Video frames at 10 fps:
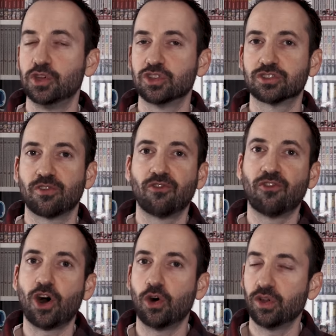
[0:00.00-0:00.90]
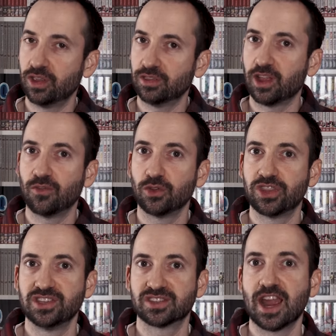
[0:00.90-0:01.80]
You just fall in love with
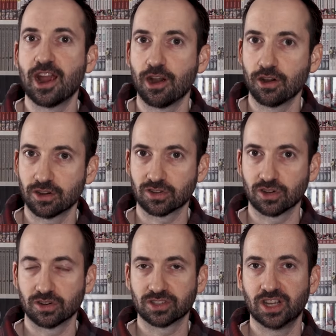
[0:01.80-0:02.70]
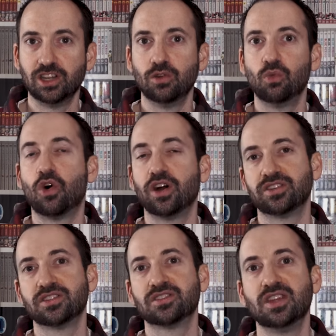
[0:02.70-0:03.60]
these characters and you
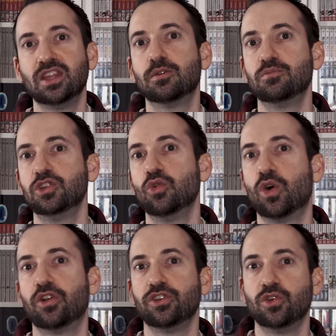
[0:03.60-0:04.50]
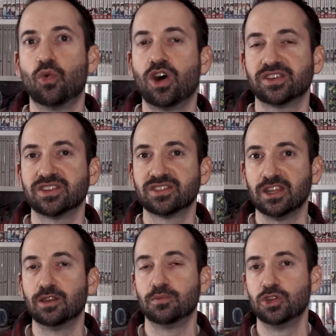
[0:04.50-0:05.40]
want to see them do well and you want to
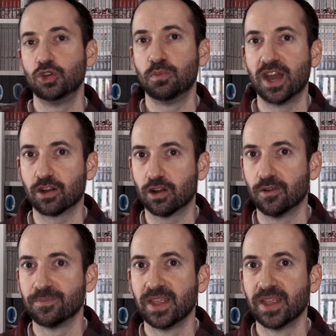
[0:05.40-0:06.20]
see them do better.